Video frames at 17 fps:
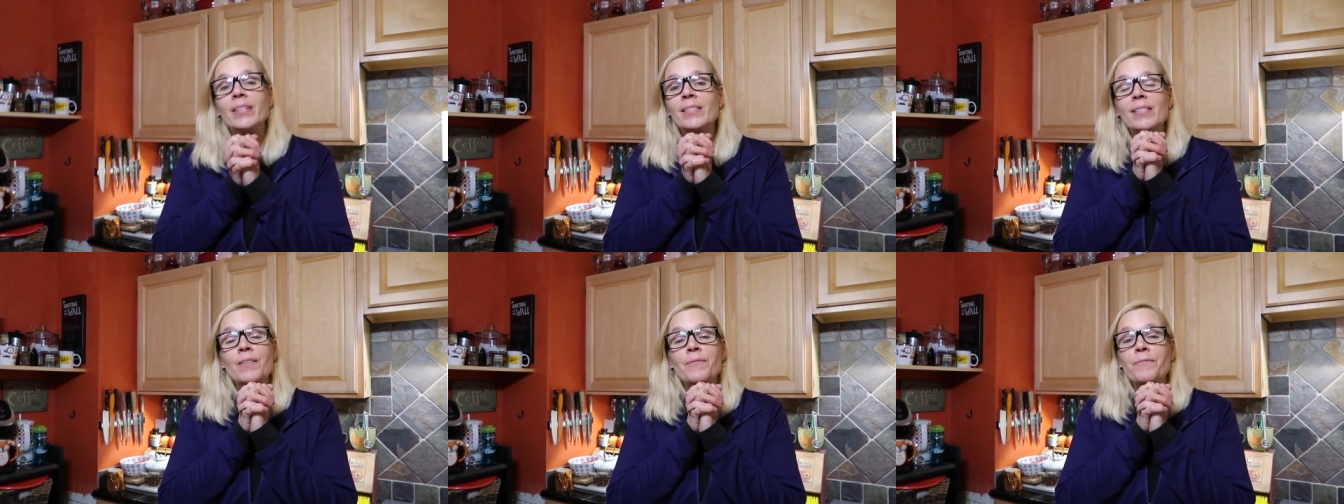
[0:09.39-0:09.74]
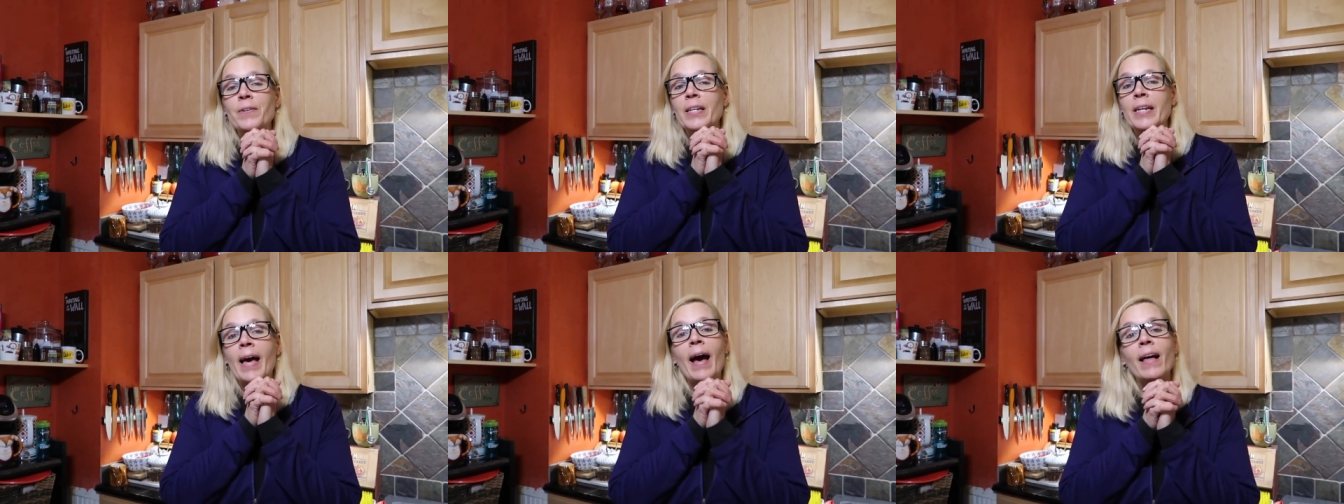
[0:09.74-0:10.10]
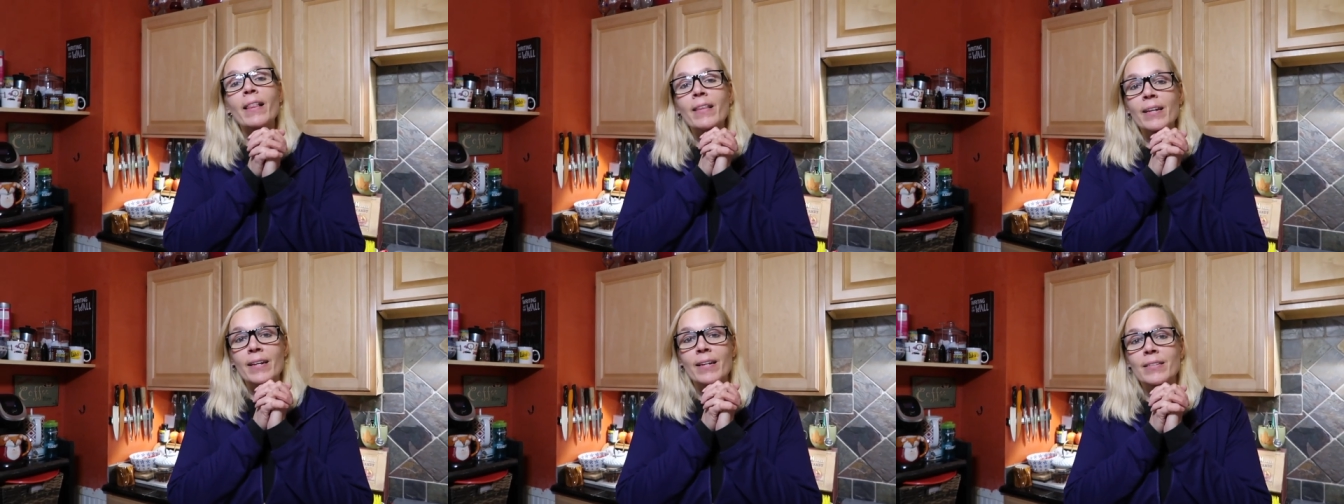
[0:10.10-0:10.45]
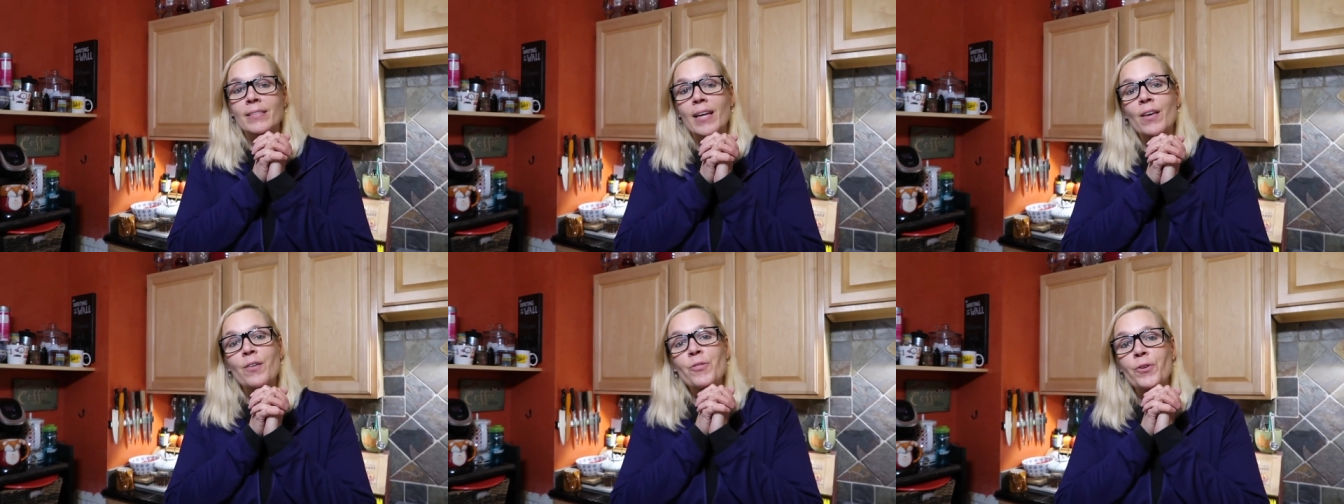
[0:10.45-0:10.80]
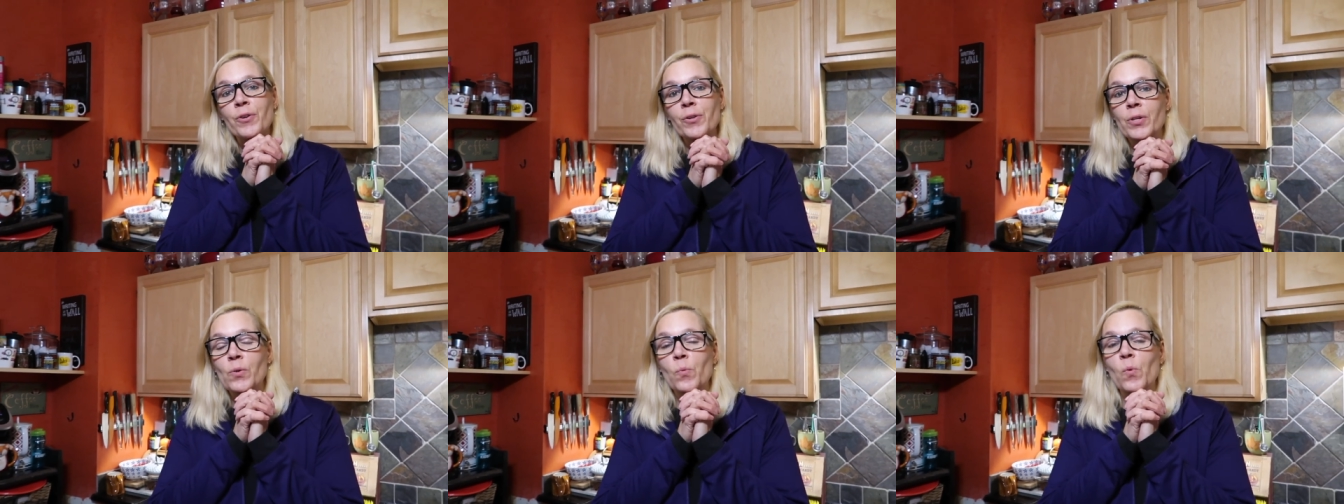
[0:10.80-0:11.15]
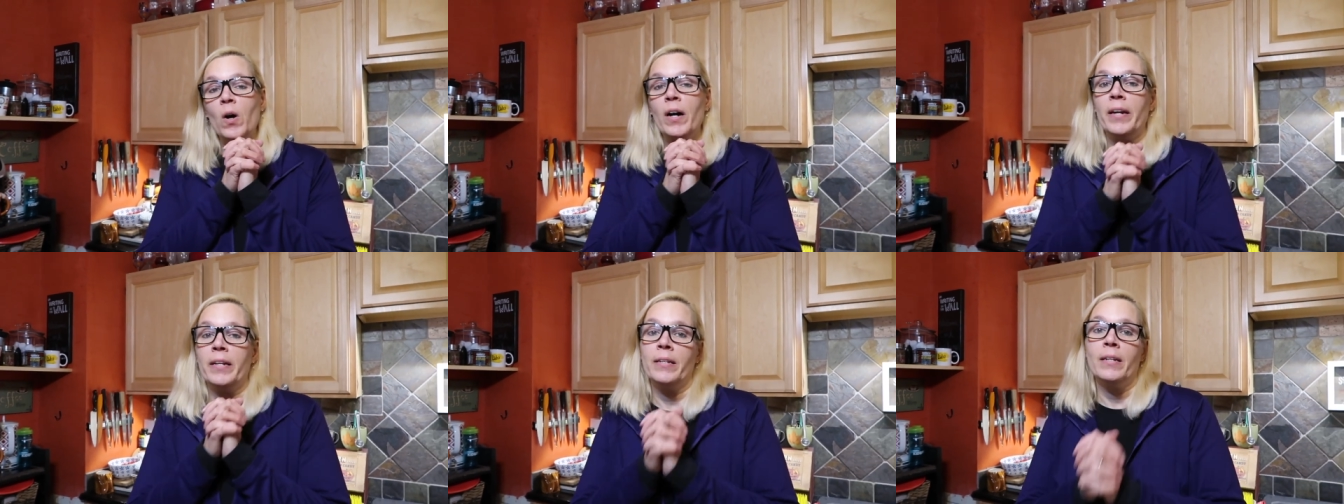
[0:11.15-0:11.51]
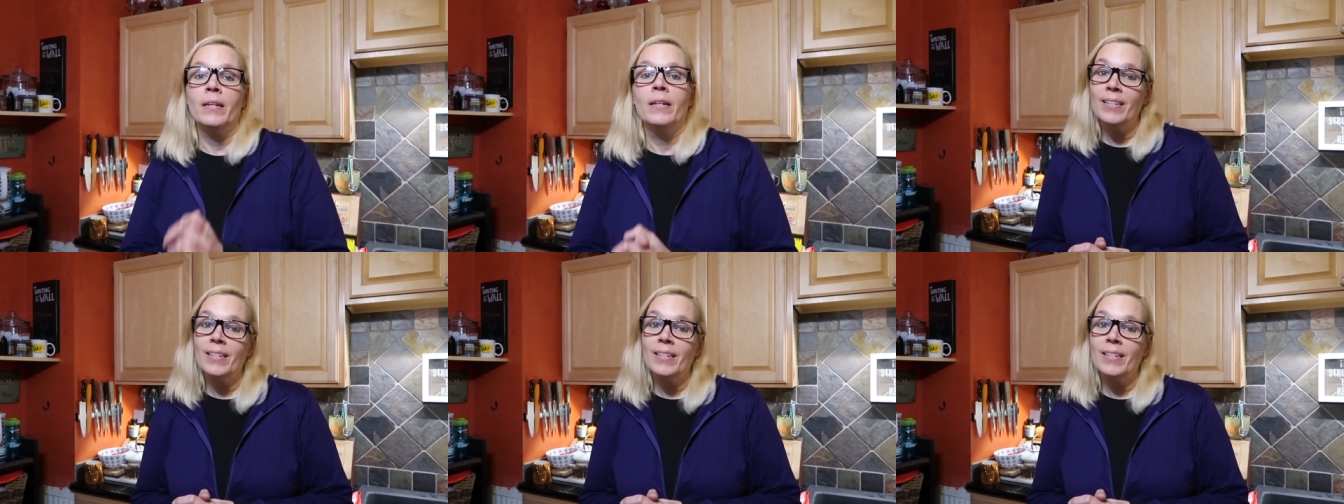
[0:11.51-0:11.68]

It's the finale, day thirty-one.